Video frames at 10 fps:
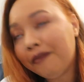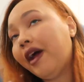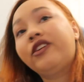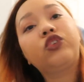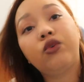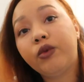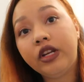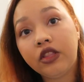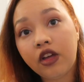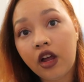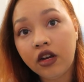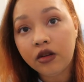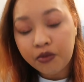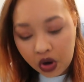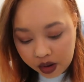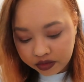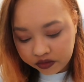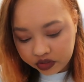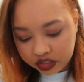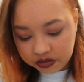magical readathon prompt
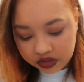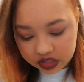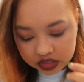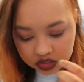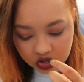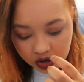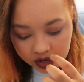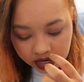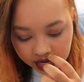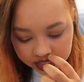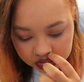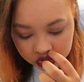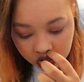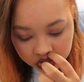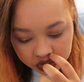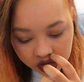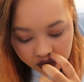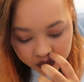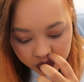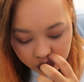for this month is star. It has stars on the
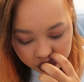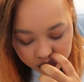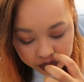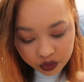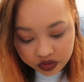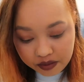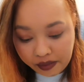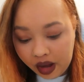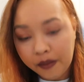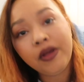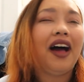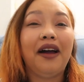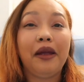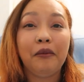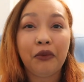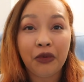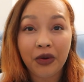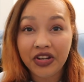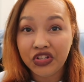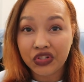cover or a book with a map. I'm
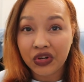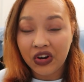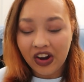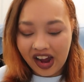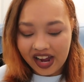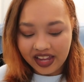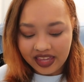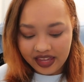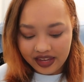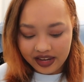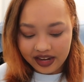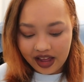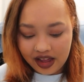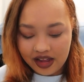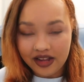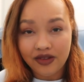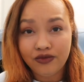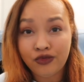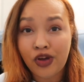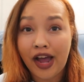pretty sure I can
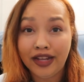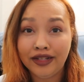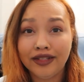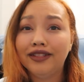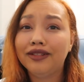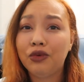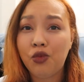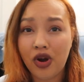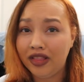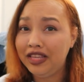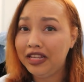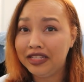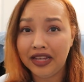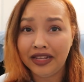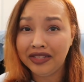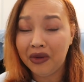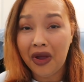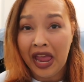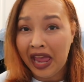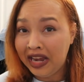find one of these in
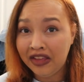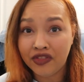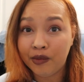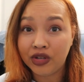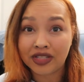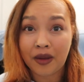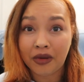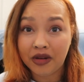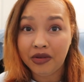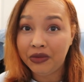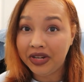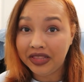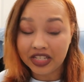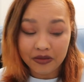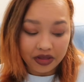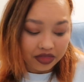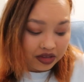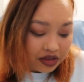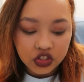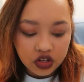any of the books I'm going to be reading this month.
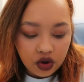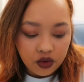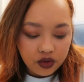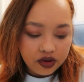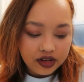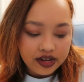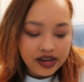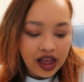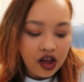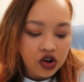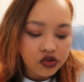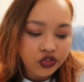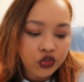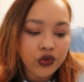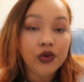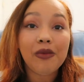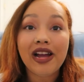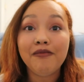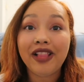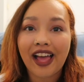So now to
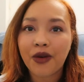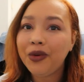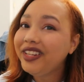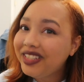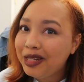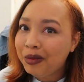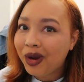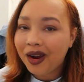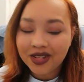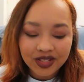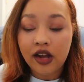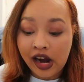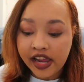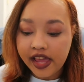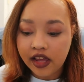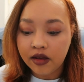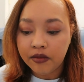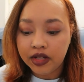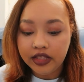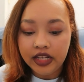my Blackoween TBR. I
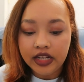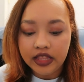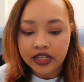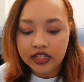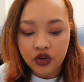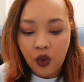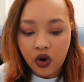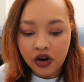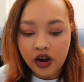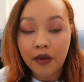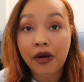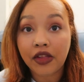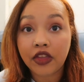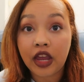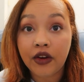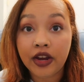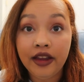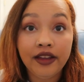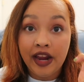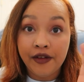am leading the Nora
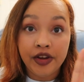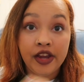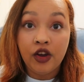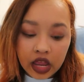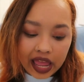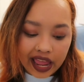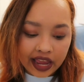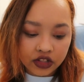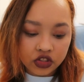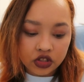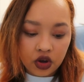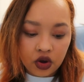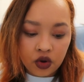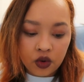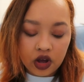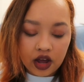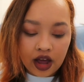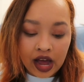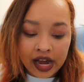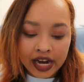Apothecary area, and so
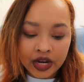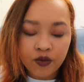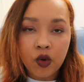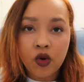I